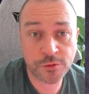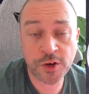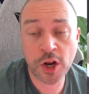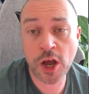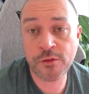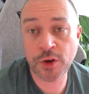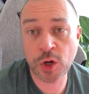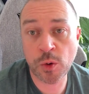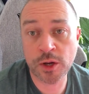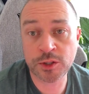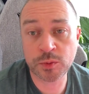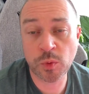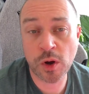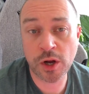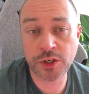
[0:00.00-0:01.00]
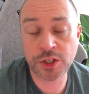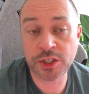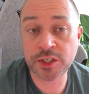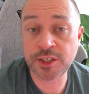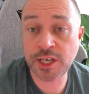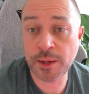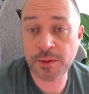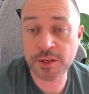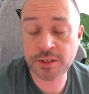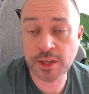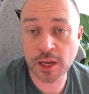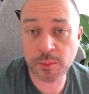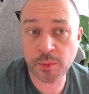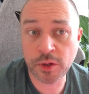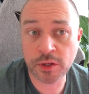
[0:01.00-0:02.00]
if you don't have a Quest 1, you can skip this
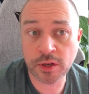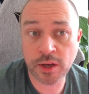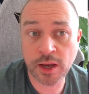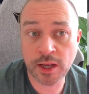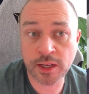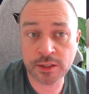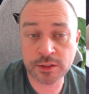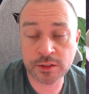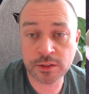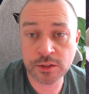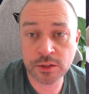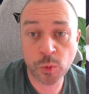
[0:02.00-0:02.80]
segment and